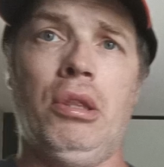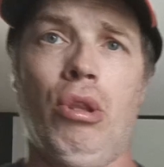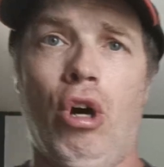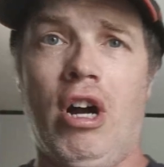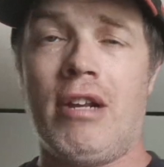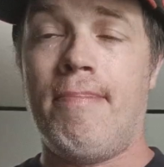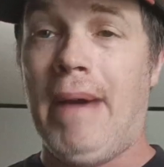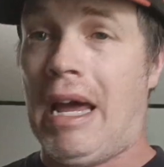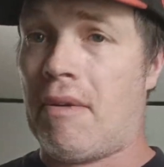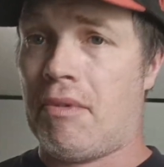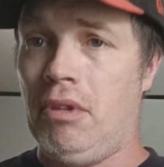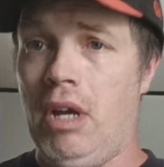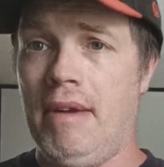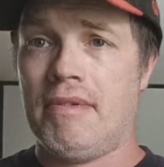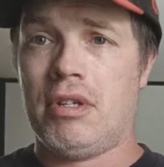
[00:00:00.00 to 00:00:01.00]
and long battery
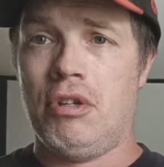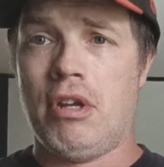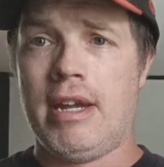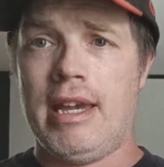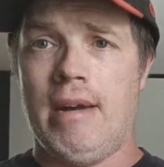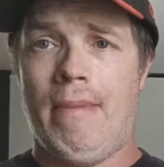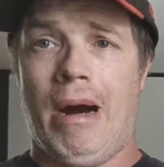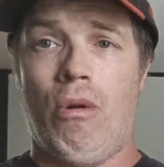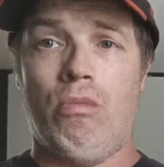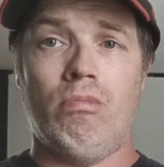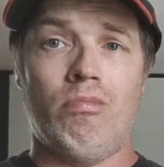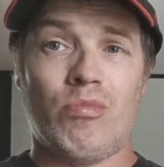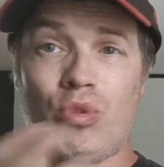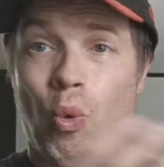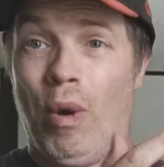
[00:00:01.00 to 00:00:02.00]
life. So you can get about
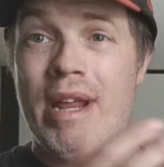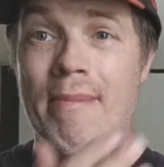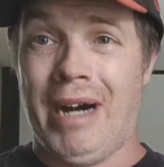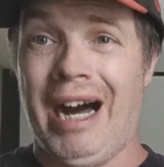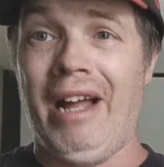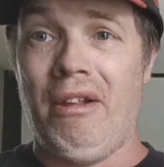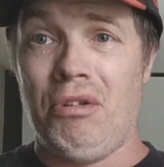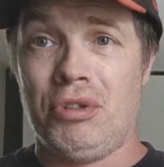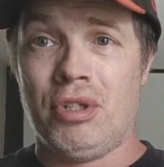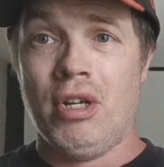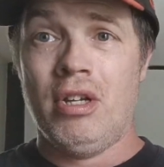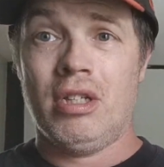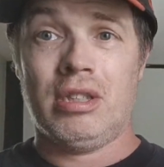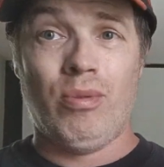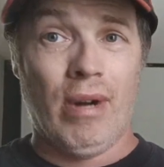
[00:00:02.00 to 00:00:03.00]
20 miles,
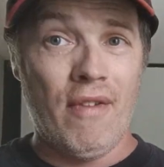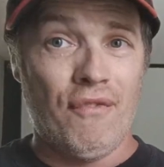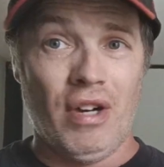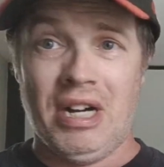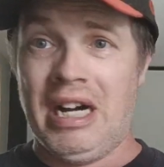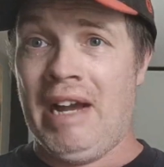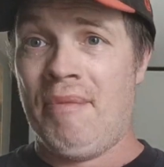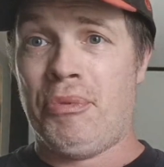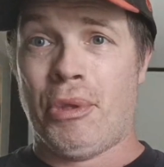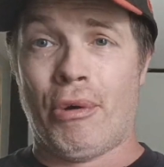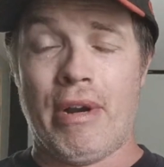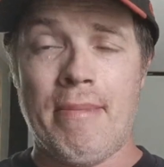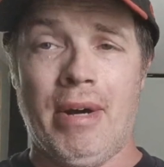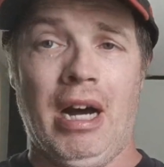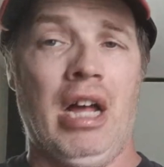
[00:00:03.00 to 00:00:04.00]
25,
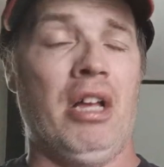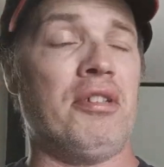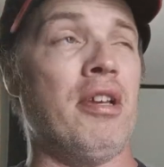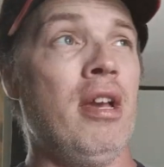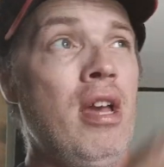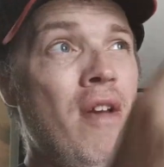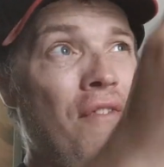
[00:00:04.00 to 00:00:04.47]
30 miles.